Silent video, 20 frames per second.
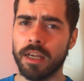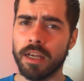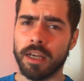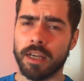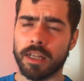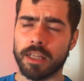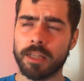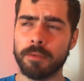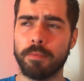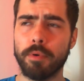
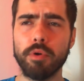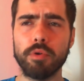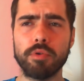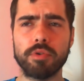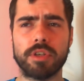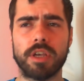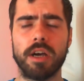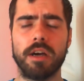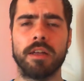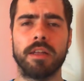The ball's
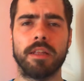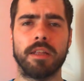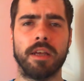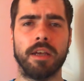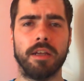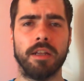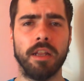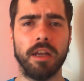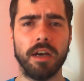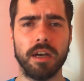cut.
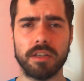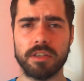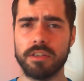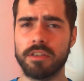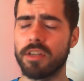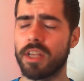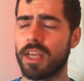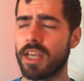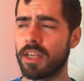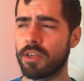Larson,
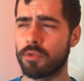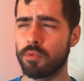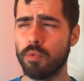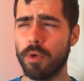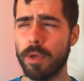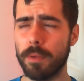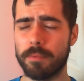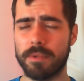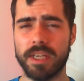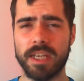he's
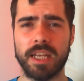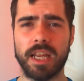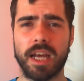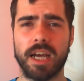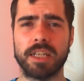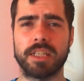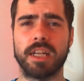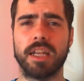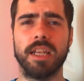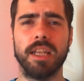whipped in a
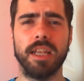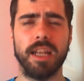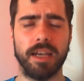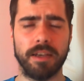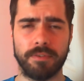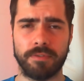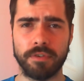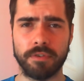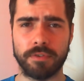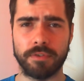
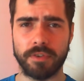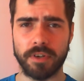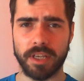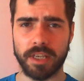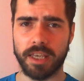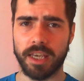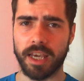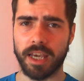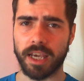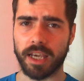delightful free
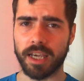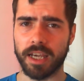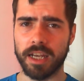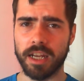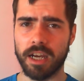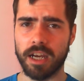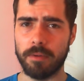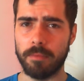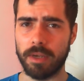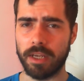kick, and
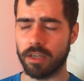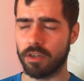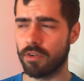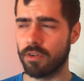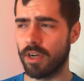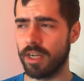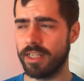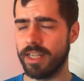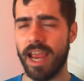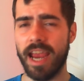I mean,
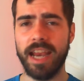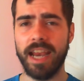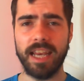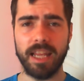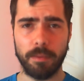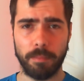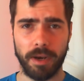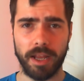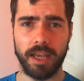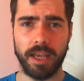Christ, any
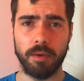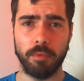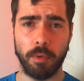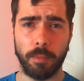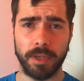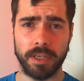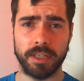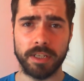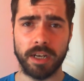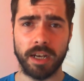player would be
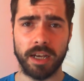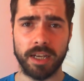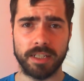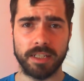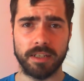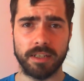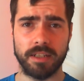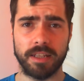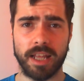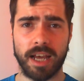delighted
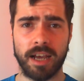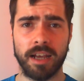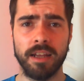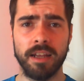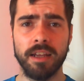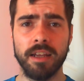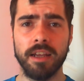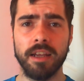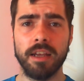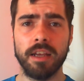at that.
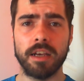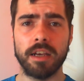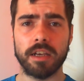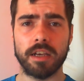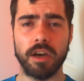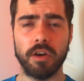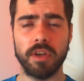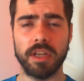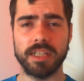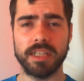
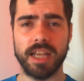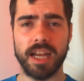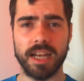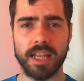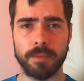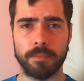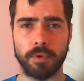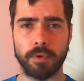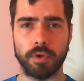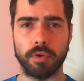Kone's headed the
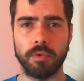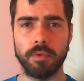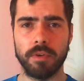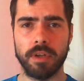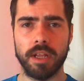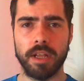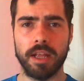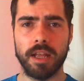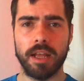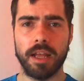ball.
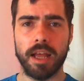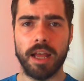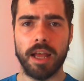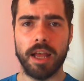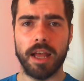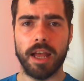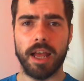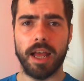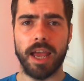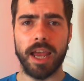
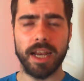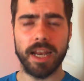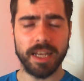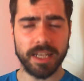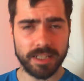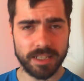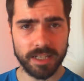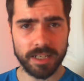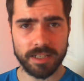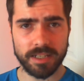
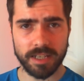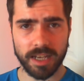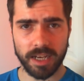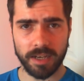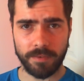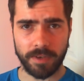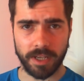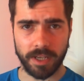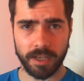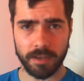Hennessy saved
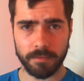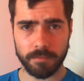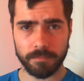it.